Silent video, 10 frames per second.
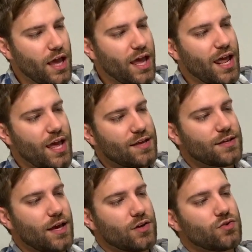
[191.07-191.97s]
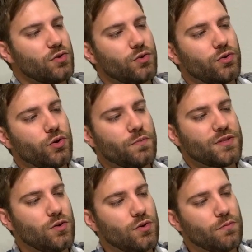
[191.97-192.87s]
It has extra little loops
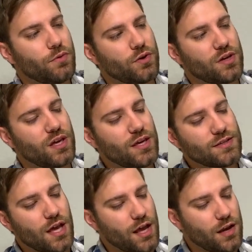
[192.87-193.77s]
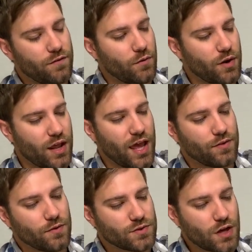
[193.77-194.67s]
that you can put your keys on if you want to hang
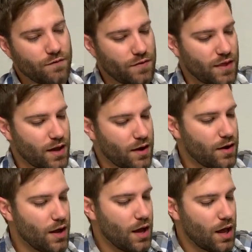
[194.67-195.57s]
those off of there.